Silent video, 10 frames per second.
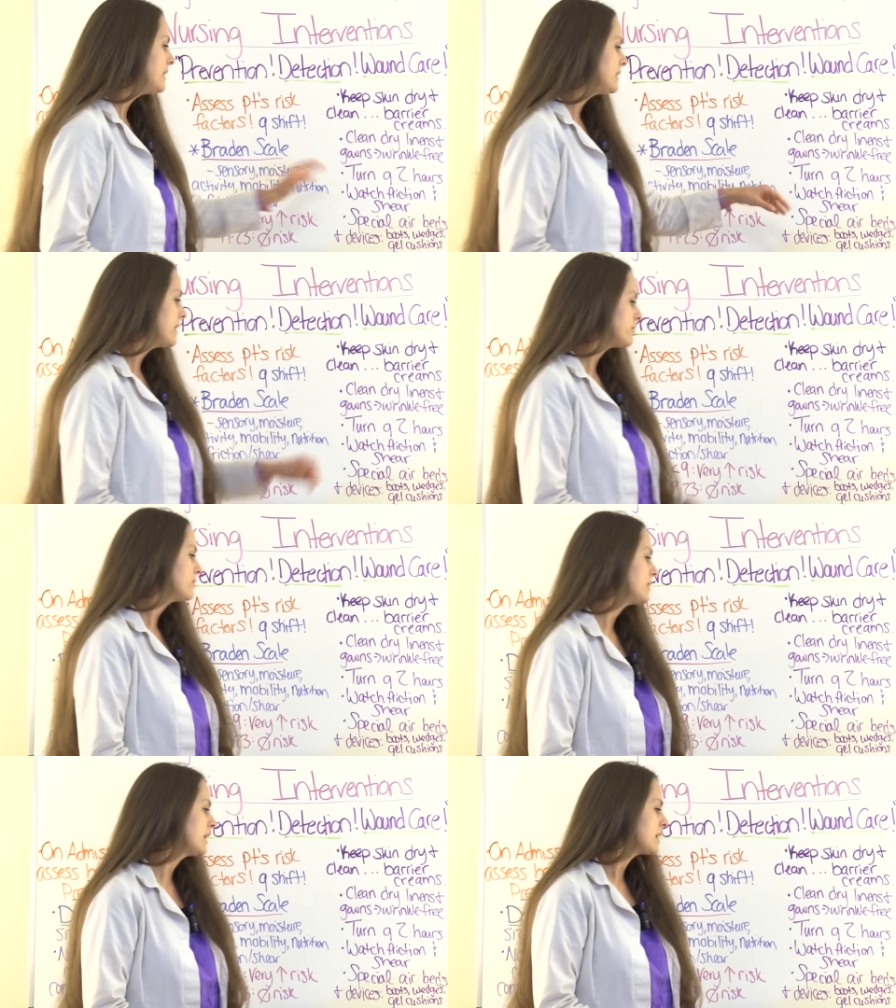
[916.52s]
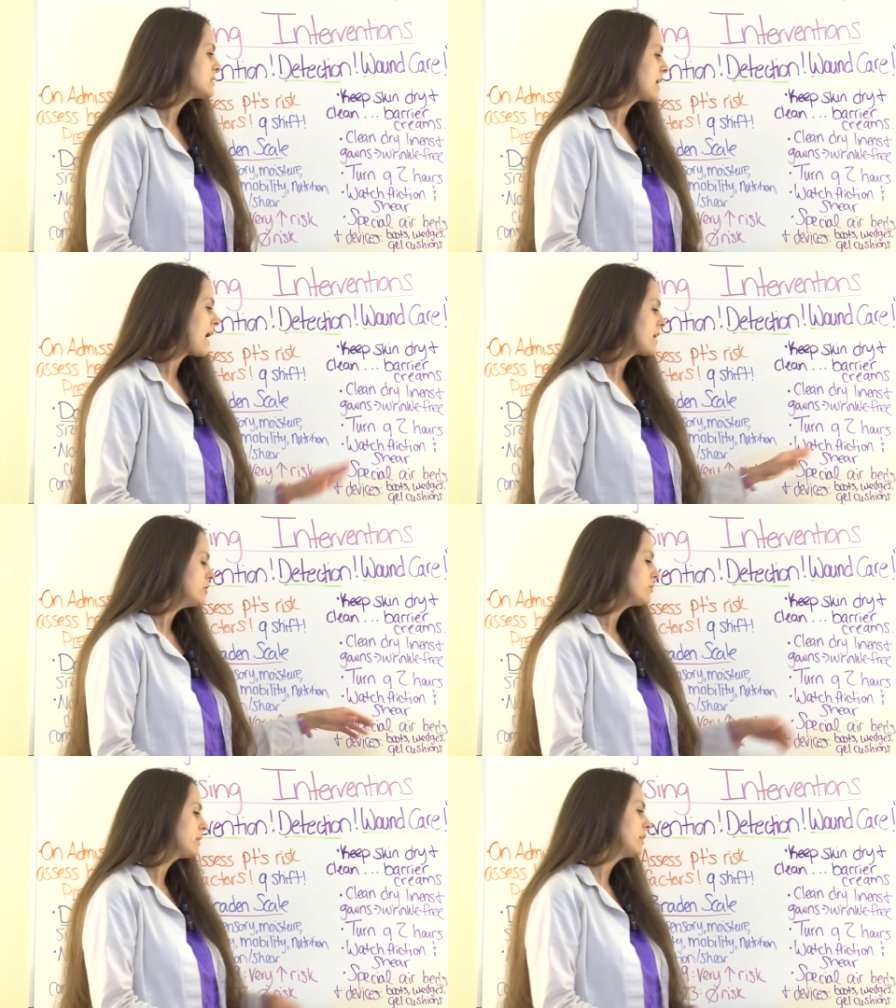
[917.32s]
And another thing is
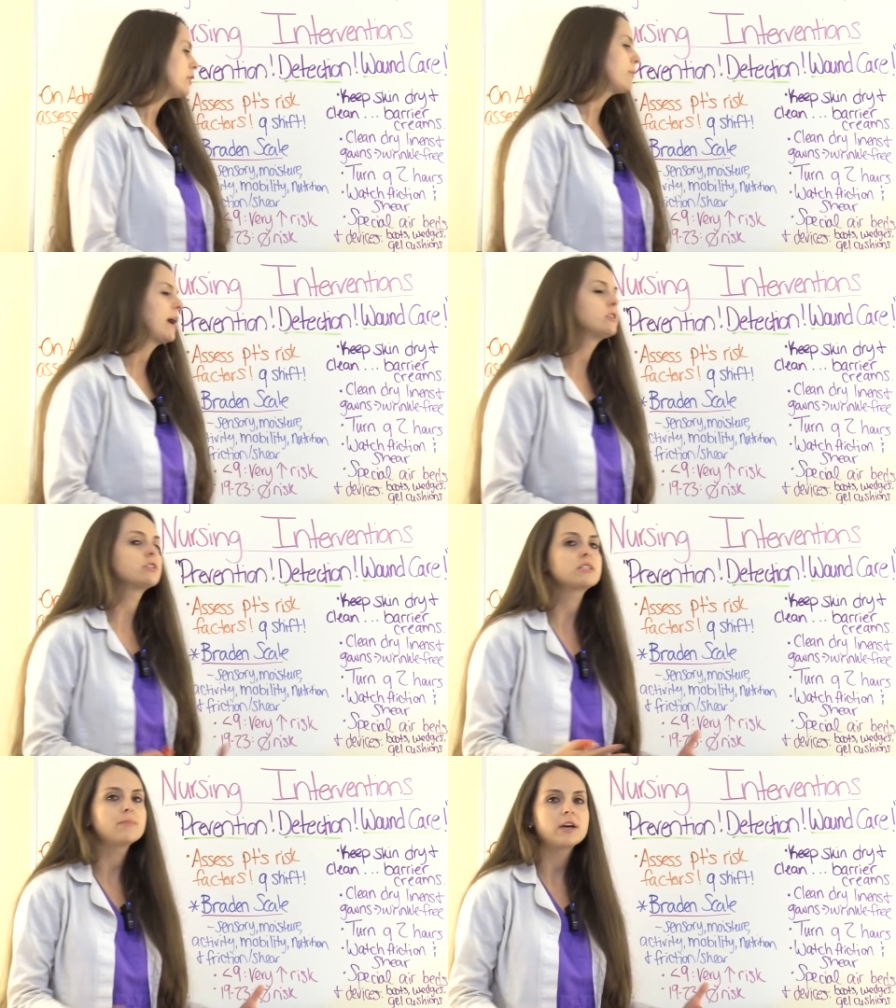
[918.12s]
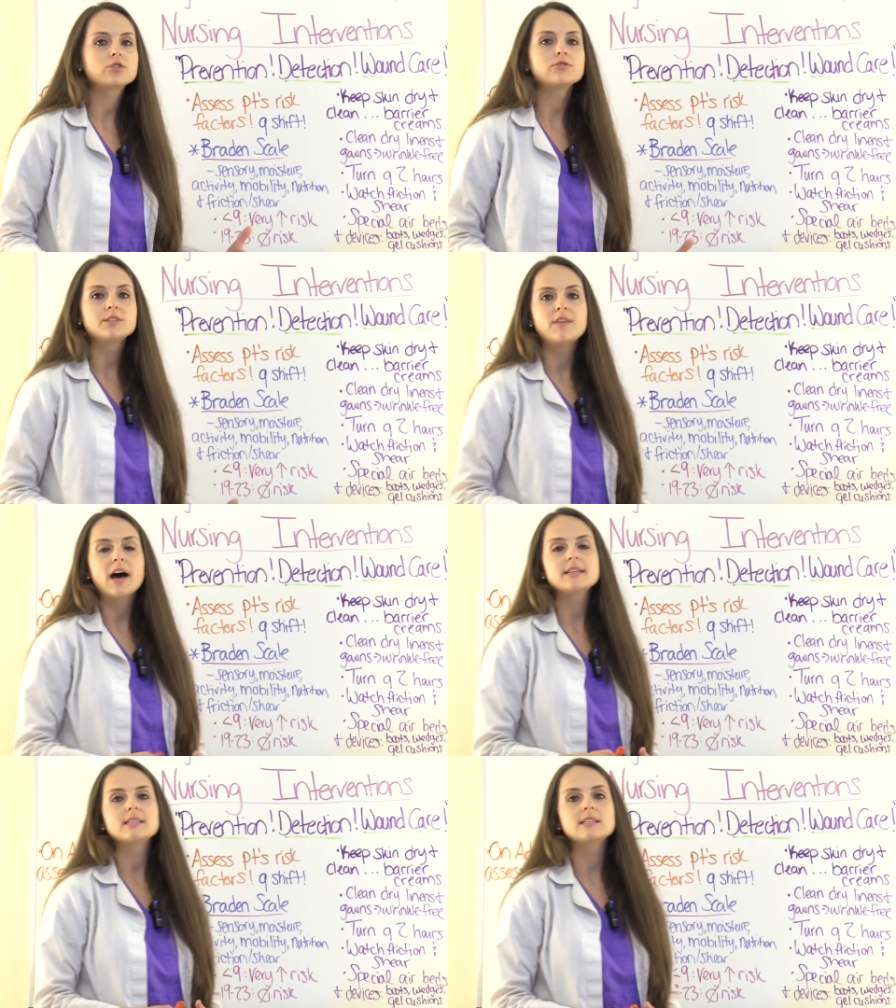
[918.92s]
that you can get your patients special
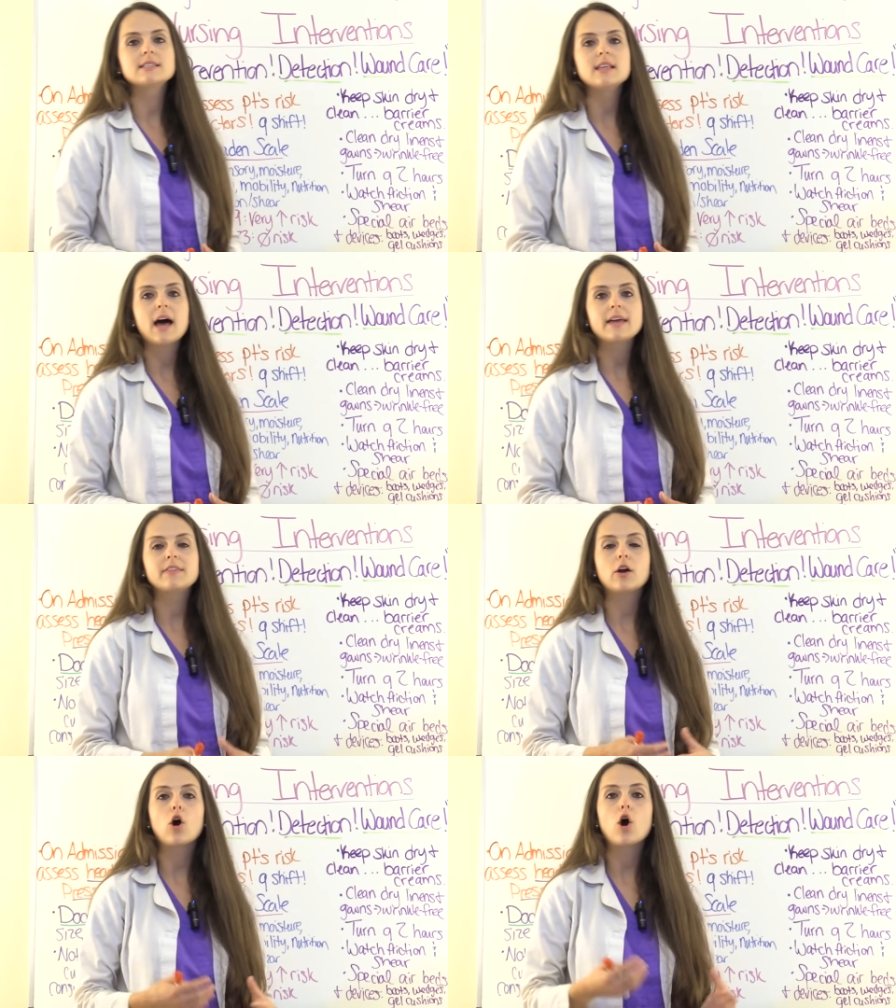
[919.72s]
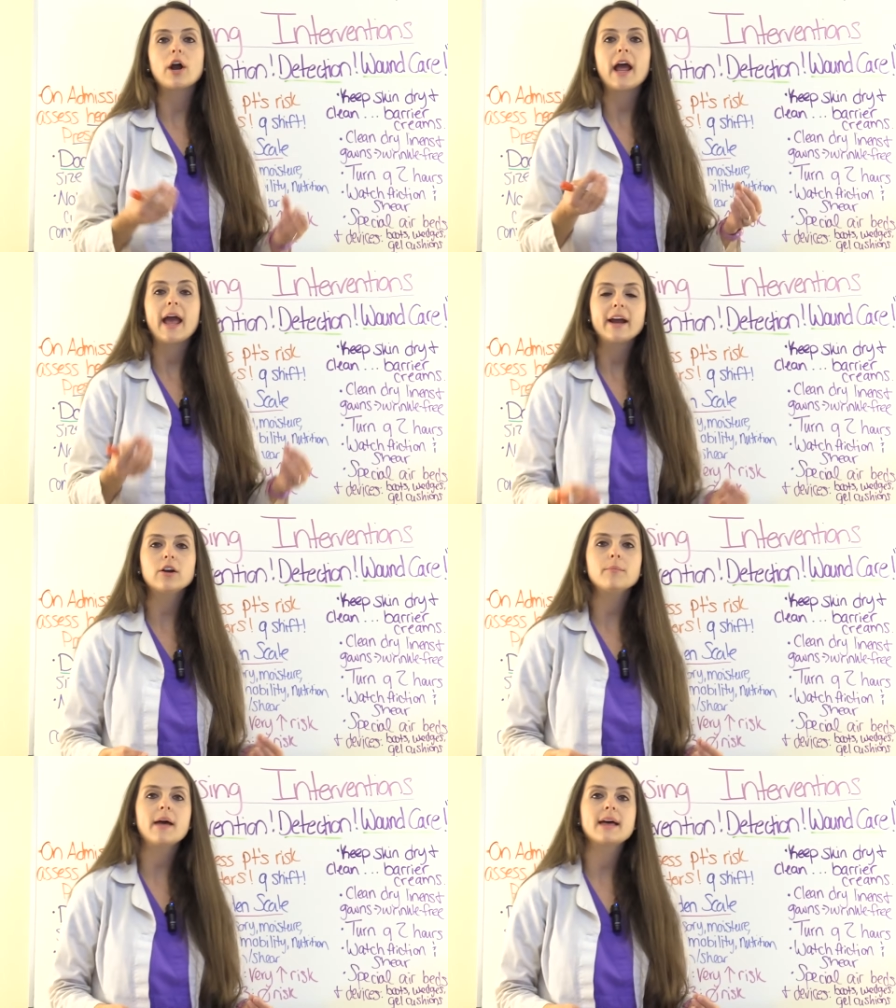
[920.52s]
devices, like there are
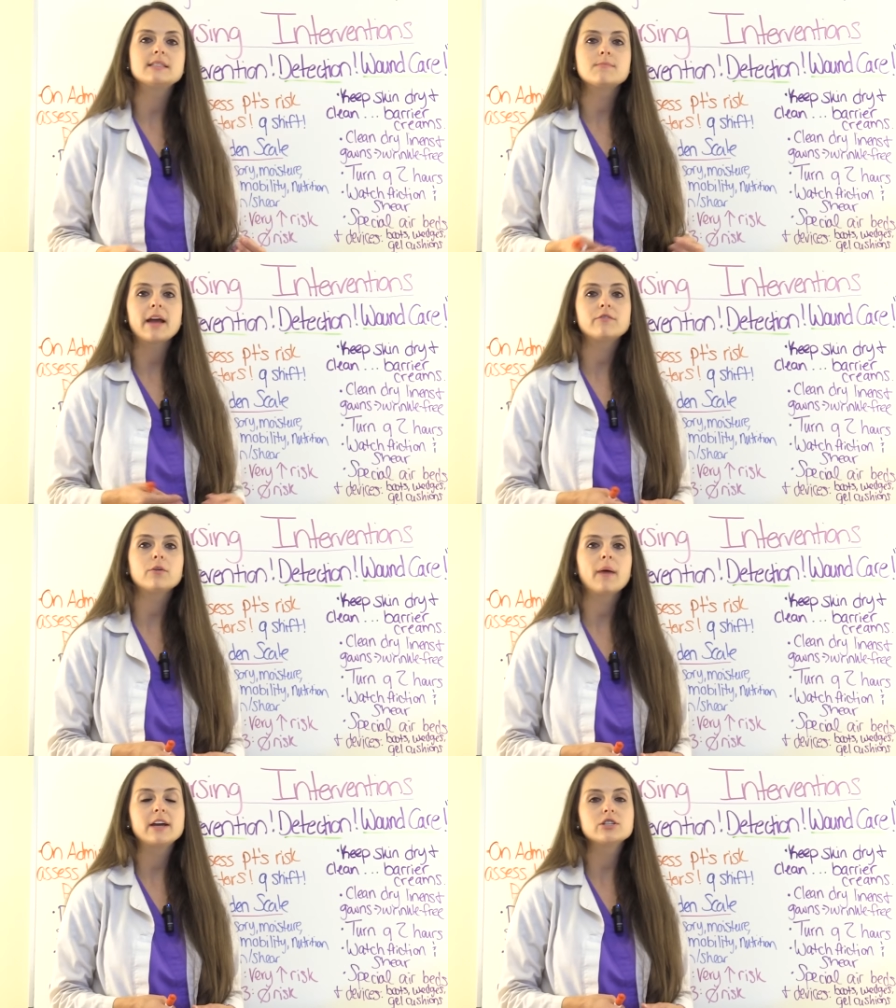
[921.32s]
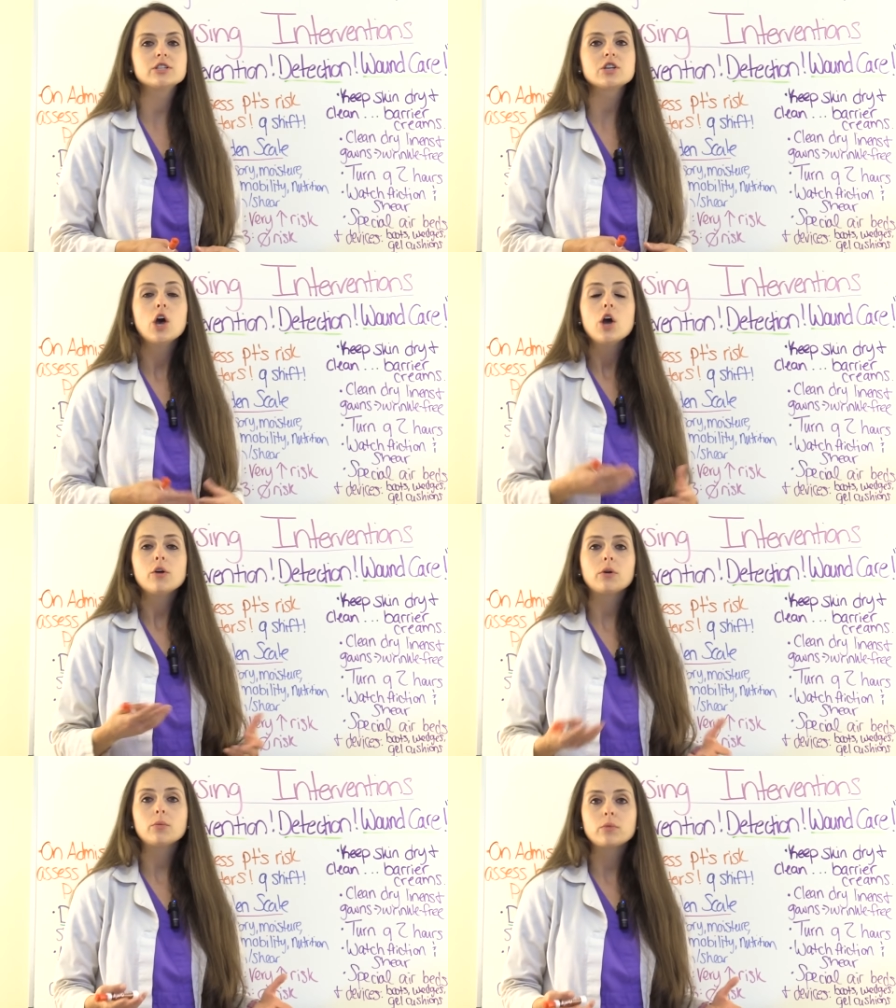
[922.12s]
air beds made for patients
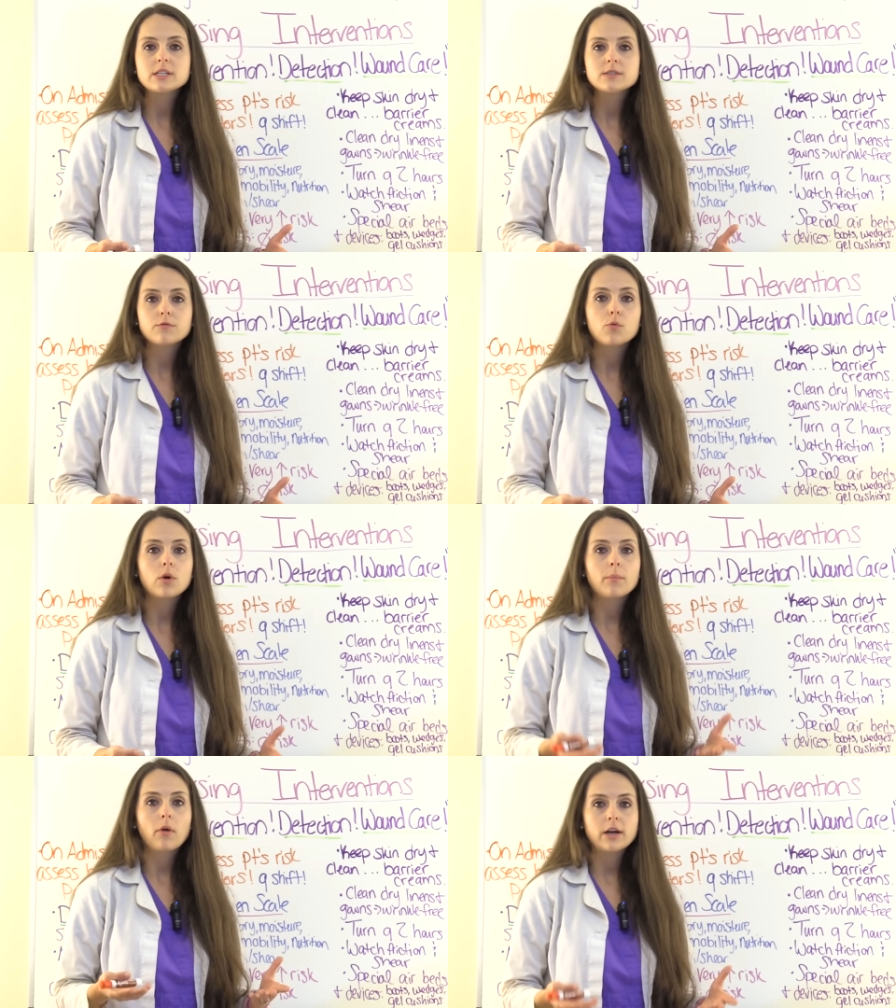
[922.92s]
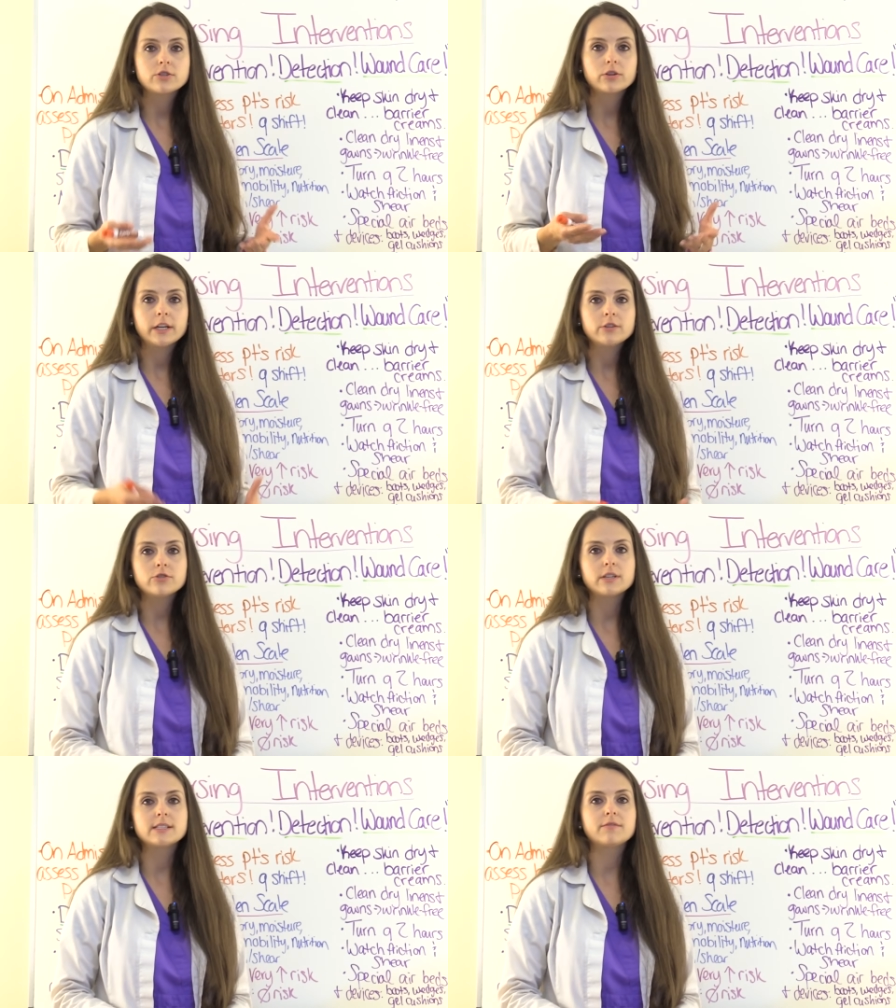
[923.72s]
who are at risk for pressure
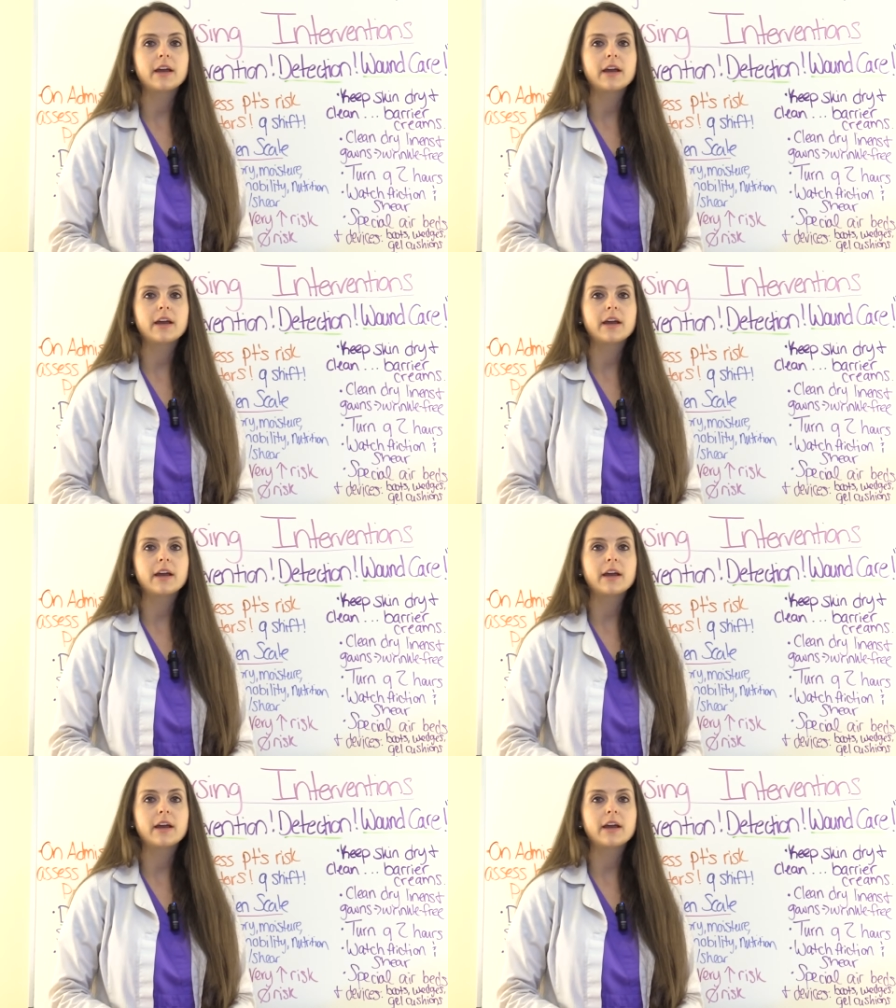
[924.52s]
injuries.